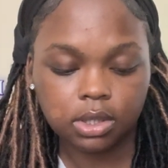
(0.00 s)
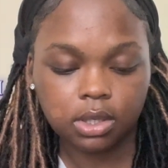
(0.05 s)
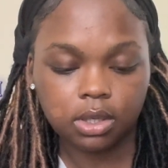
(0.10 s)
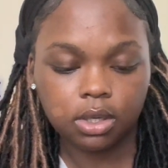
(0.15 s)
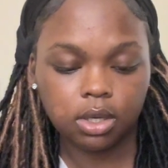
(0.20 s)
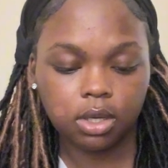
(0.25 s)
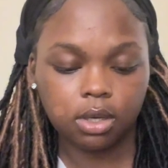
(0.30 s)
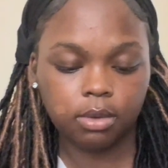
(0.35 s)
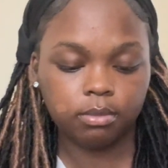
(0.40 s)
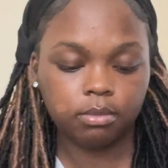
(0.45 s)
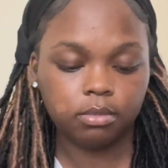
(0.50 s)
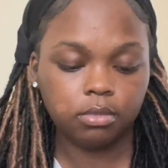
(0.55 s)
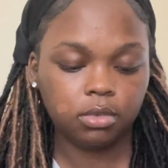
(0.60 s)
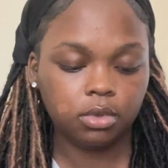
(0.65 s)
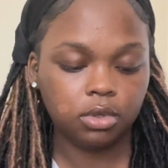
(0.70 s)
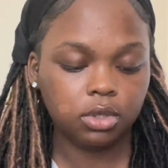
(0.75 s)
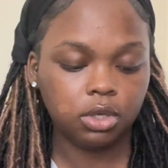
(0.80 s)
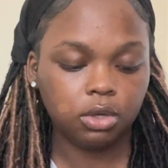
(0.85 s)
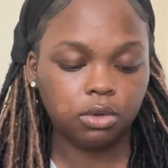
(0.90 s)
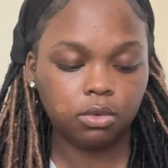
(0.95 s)
um,
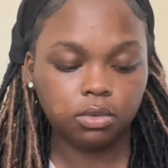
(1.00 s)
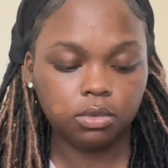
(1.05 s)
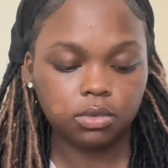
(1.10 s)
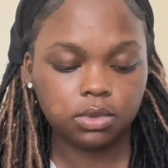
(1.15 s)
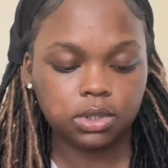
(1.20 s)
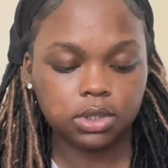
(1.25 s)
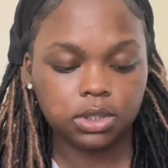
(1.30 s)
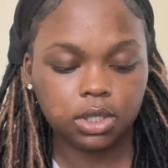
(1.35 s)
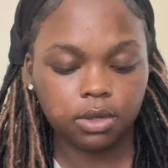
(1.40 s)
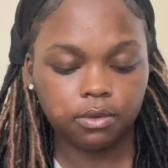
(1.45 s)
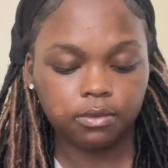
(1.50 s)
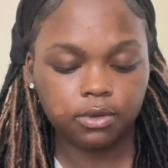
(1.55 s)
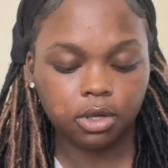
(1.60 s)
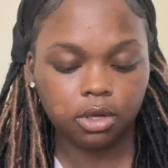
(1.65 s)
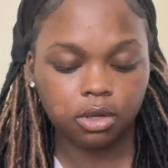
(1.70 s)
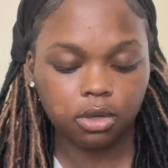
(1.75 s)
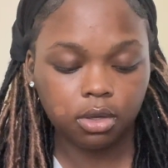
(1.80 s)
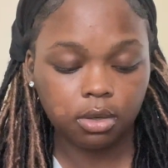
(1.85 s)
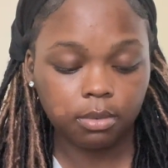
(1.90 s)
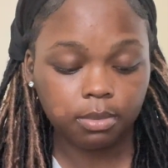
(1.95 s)
you know, scuffed
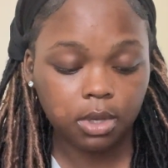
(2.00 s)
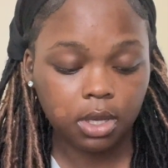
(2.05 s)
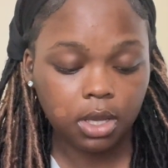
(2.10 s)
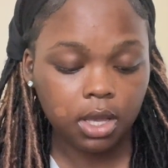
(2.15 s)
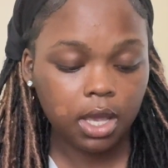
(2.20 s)
up.